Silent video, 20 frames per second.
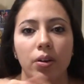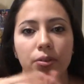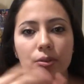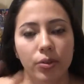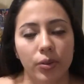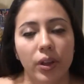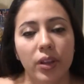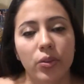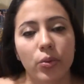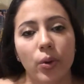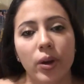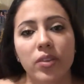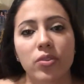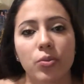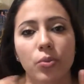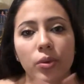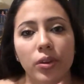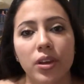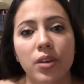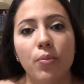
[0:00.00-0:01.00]
So that's why
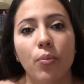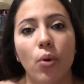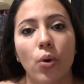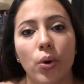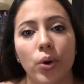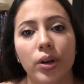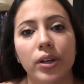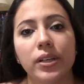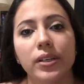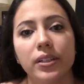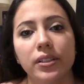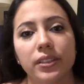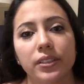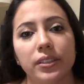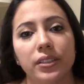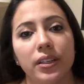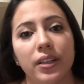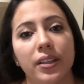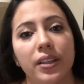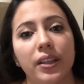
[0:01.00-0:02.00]
it's really
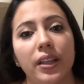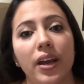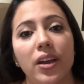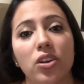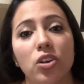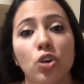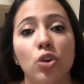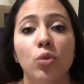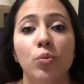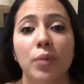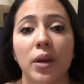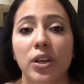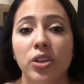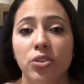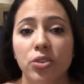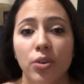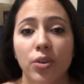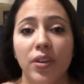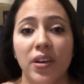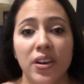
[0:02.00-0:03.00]
important that you make
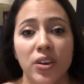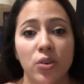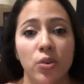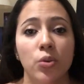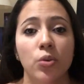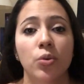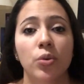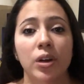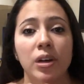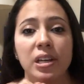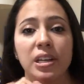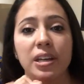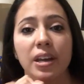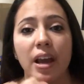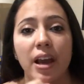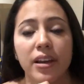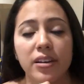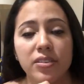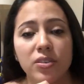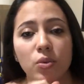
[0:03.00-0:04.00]
sure that you
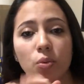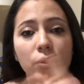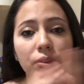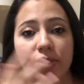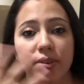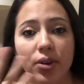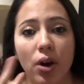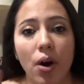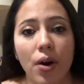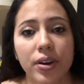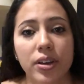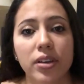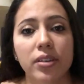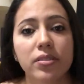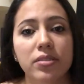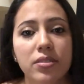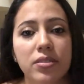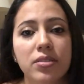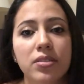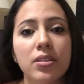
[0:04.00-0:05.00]
connect with your
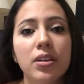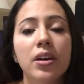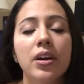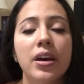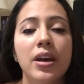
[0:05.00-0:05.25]
audience.